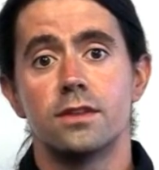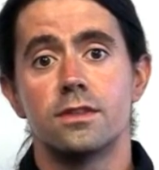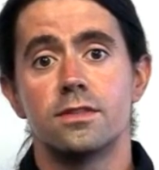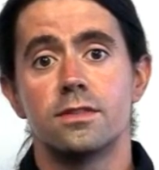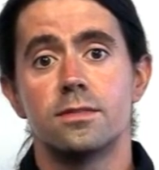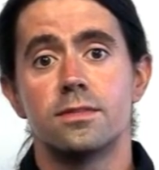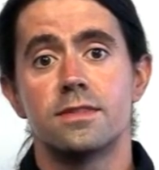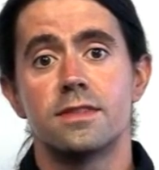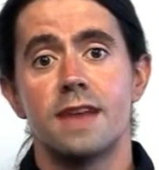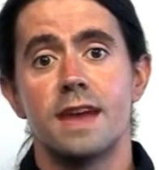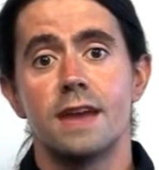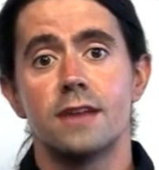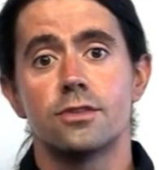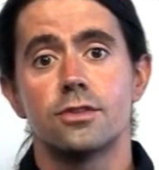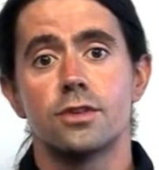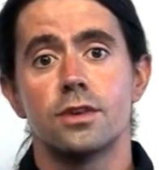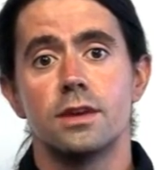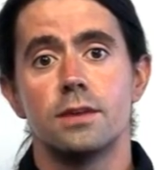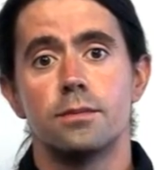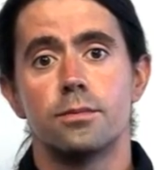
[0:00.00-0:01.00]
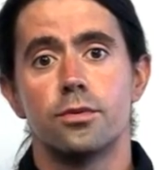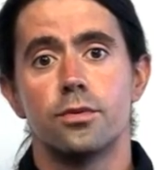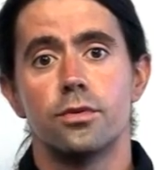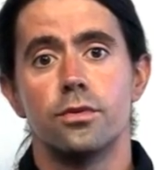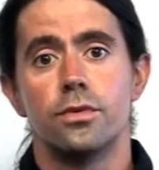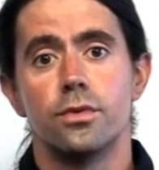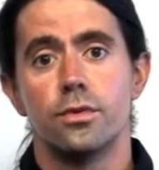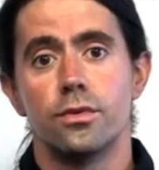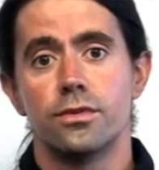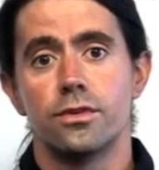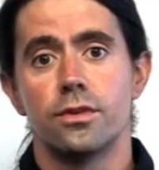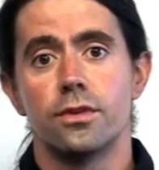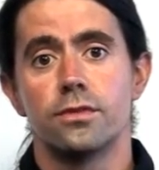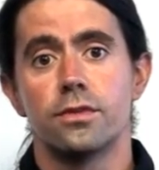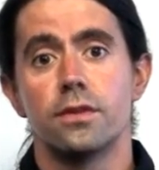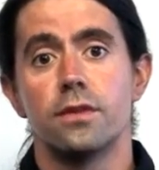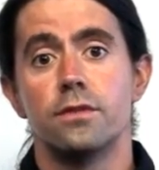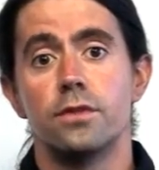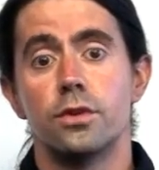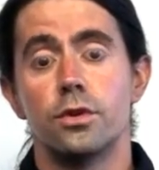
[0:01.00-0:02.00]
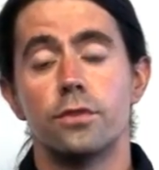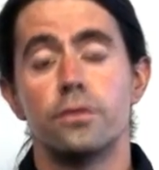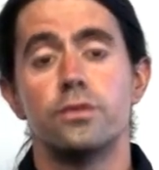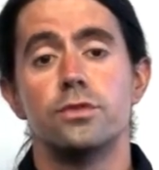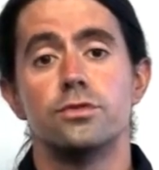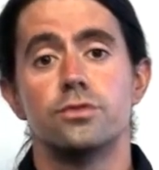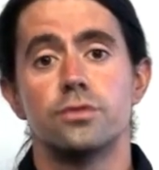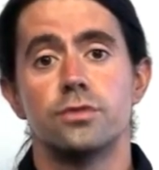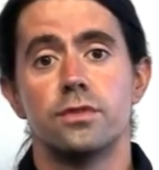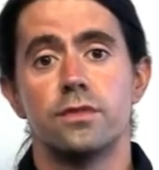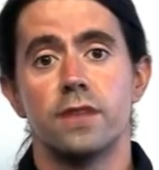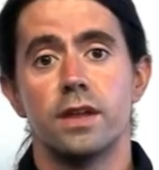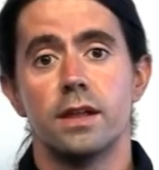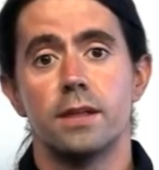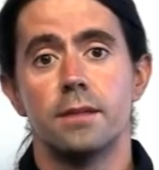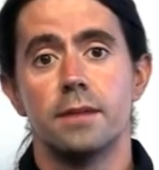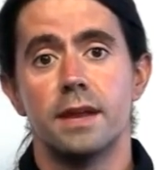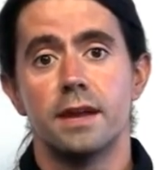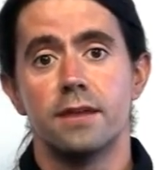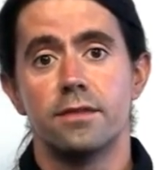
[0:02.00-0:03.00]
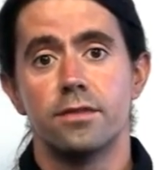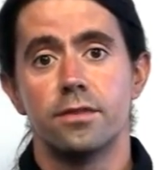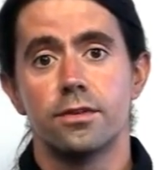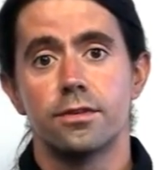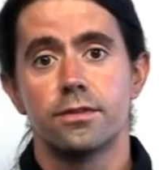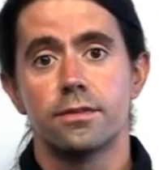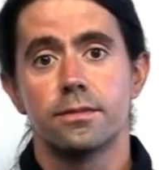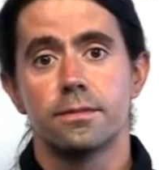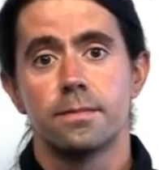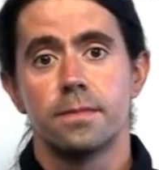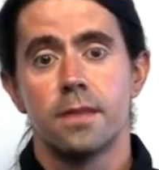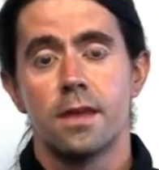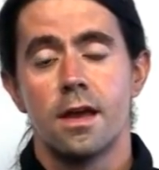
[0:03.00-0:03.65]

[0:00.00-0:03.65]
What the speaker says: could substantially improve the results of your future development efforts.